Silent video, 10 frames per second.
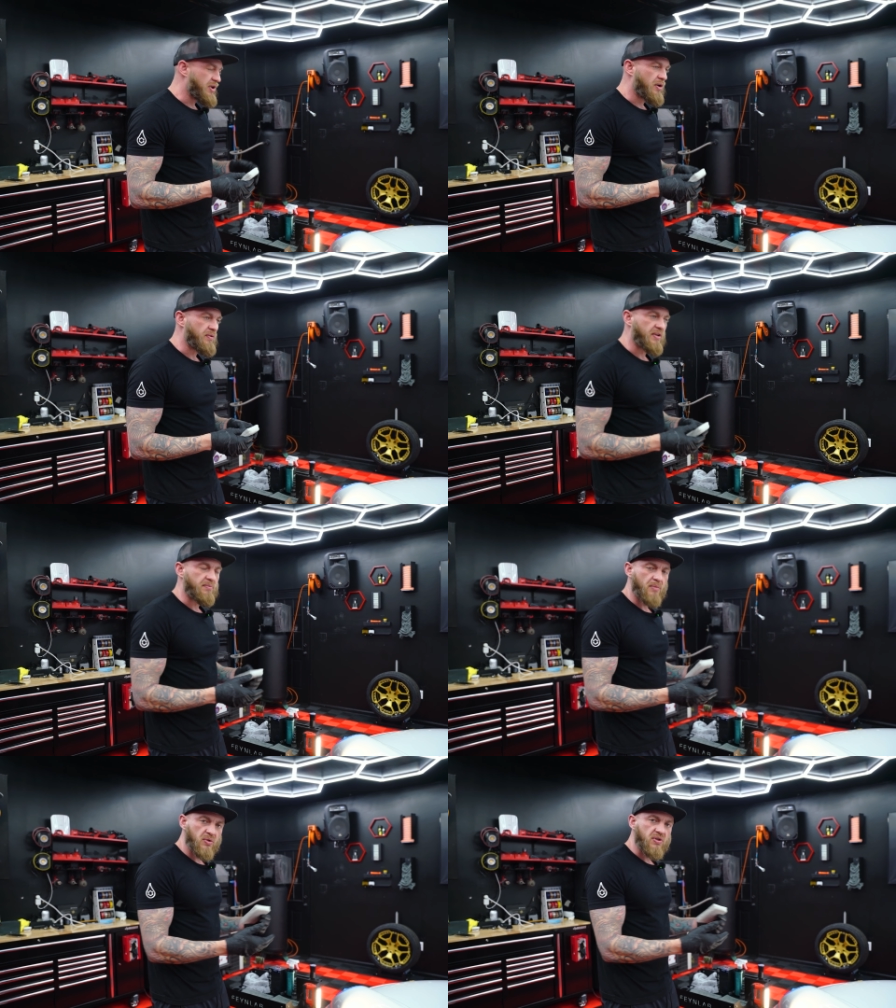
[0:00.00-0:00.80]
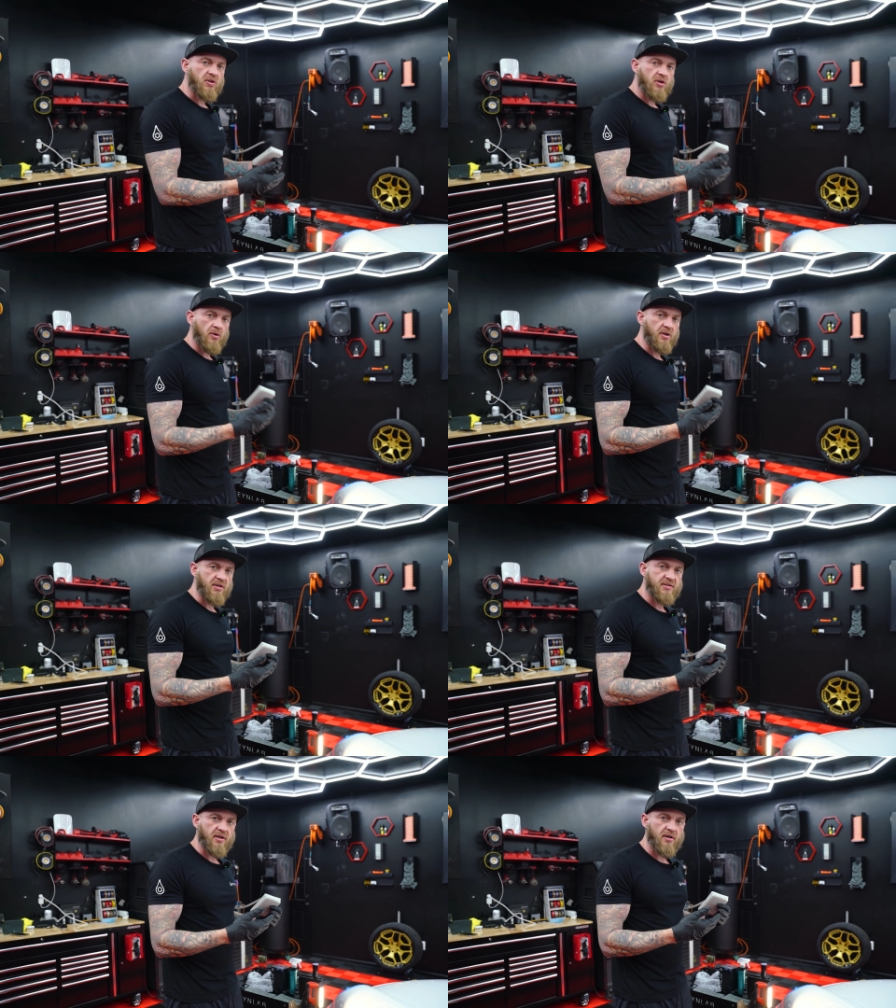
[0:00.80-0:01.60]
know that most of the coating
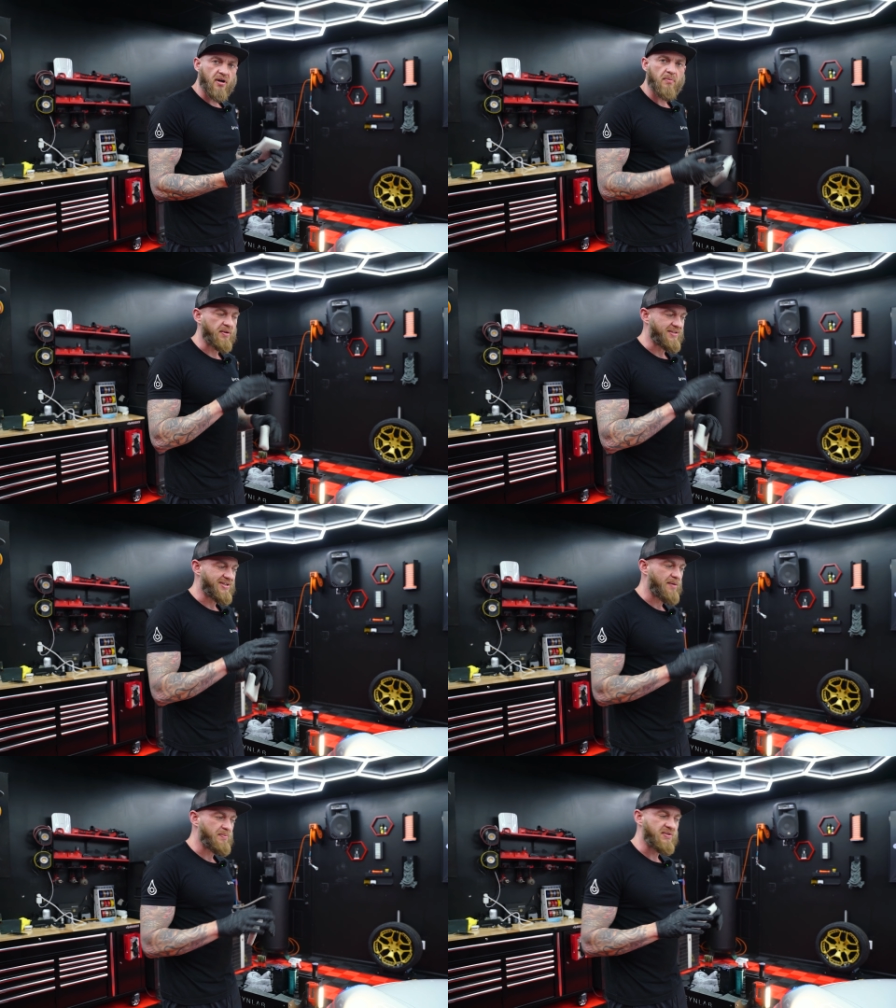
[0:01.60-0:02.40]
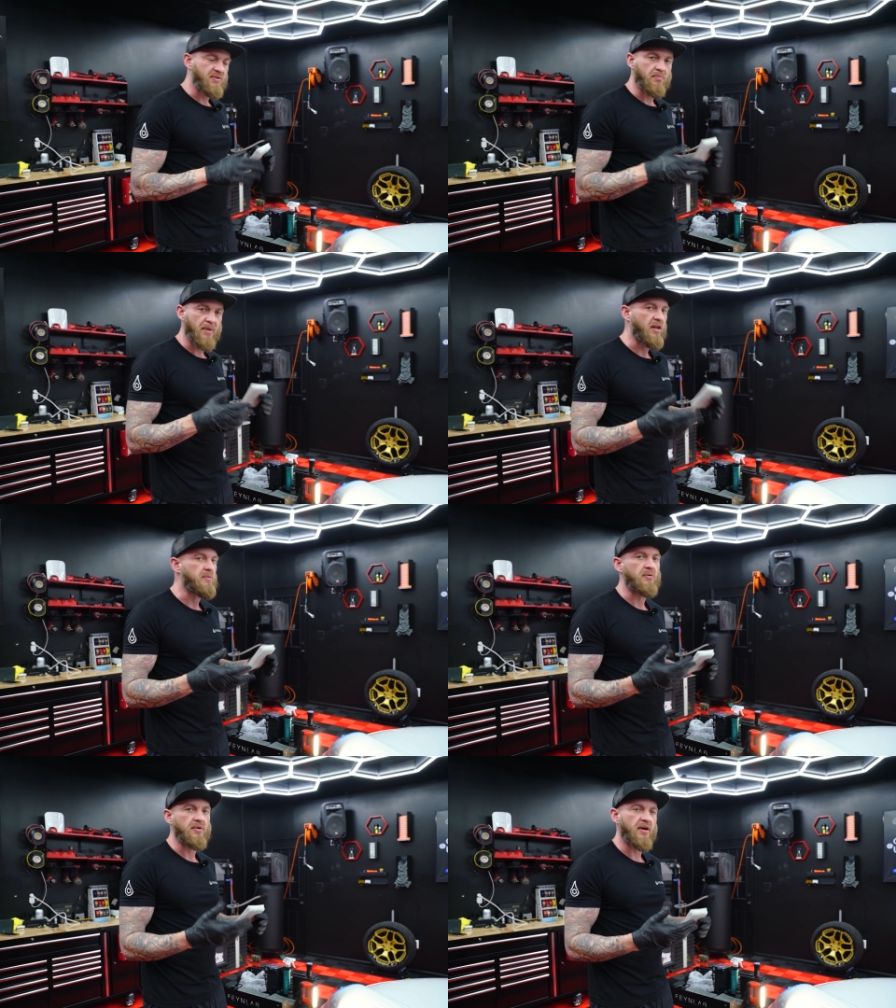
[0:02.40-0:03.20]
is set up, but the top is still
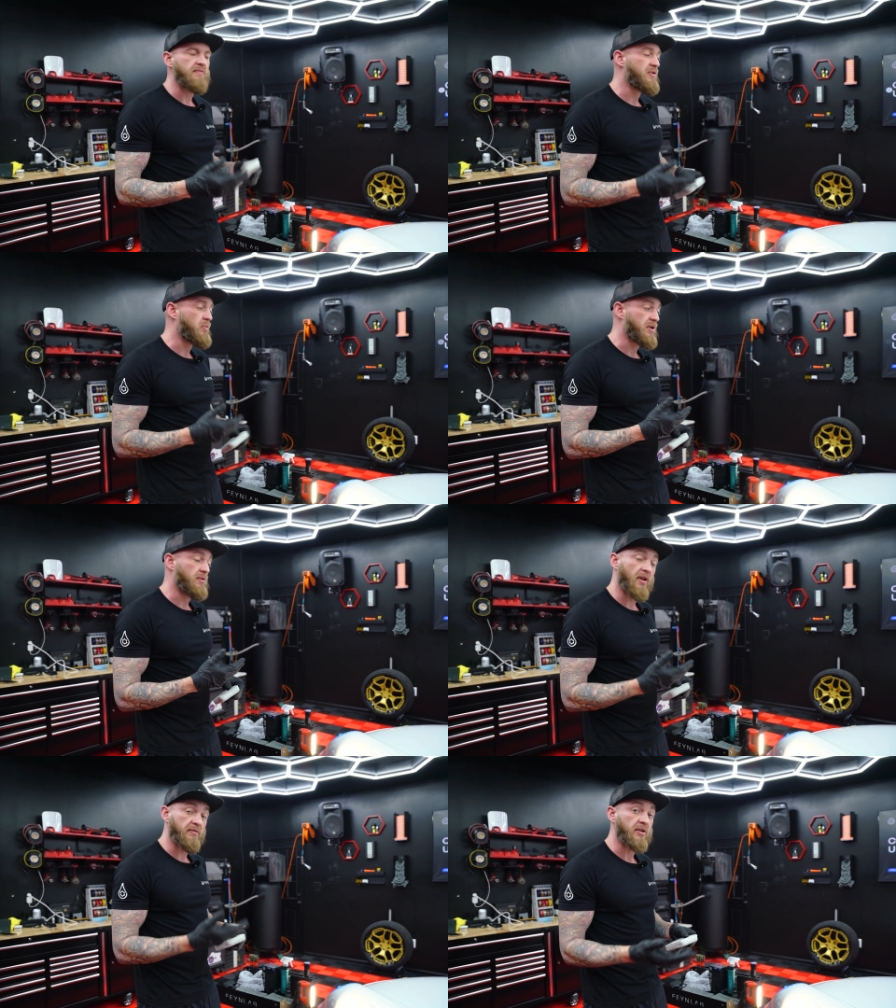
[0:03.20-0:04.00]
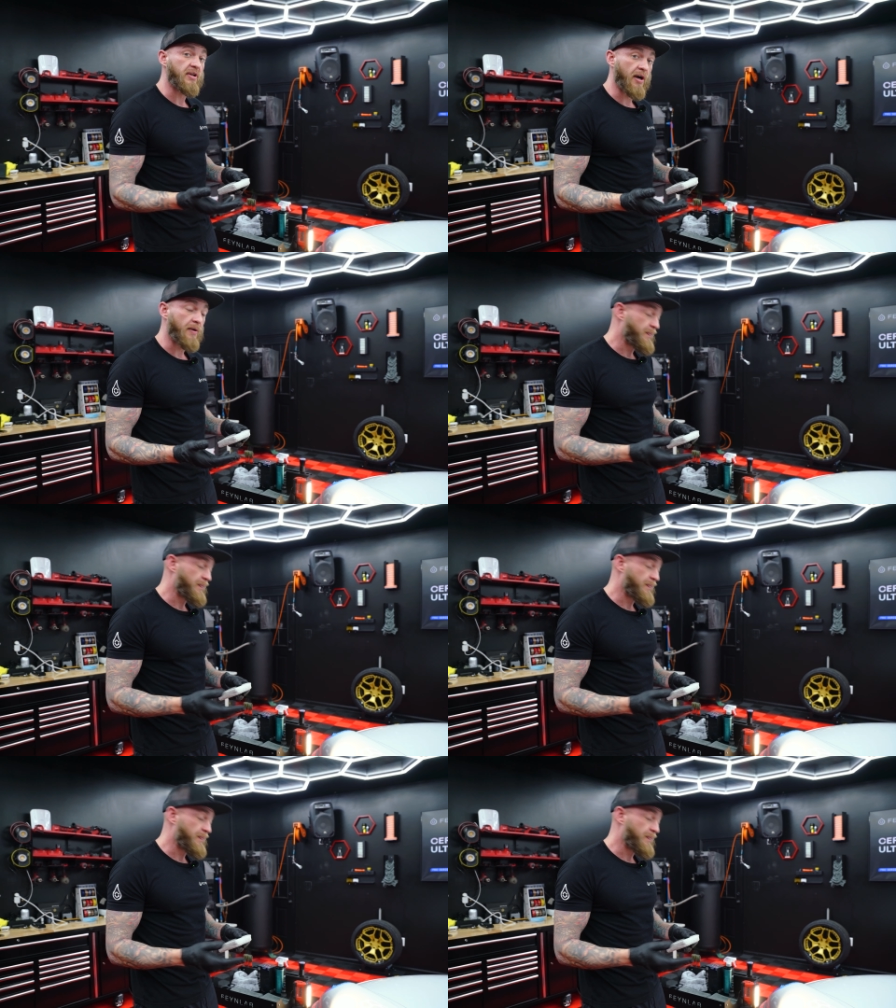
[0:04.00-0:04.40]
malleable enough that we can level it out.